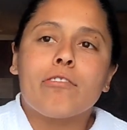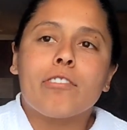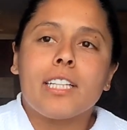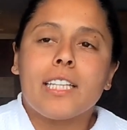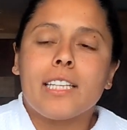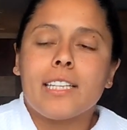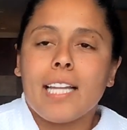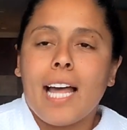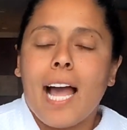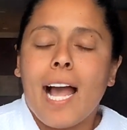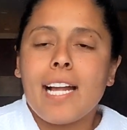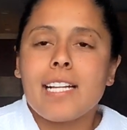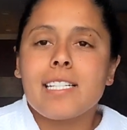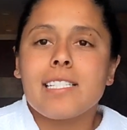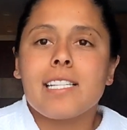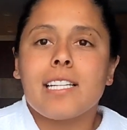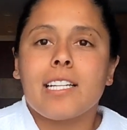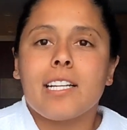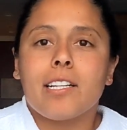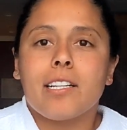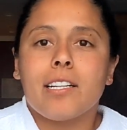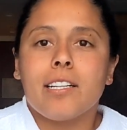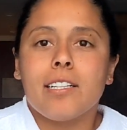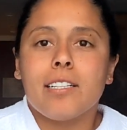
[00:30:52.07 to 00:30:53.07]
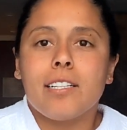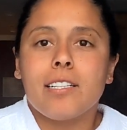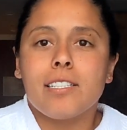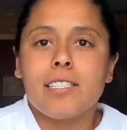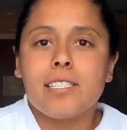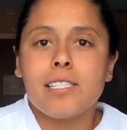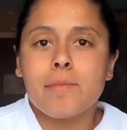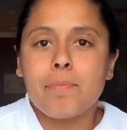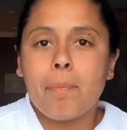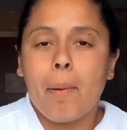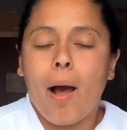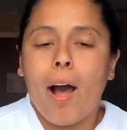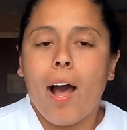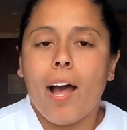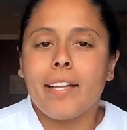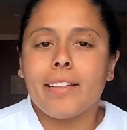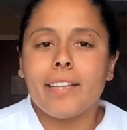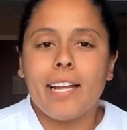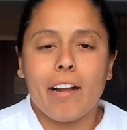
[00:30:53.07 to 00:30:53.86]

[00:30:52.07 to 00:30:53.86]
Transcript: relaxing spot,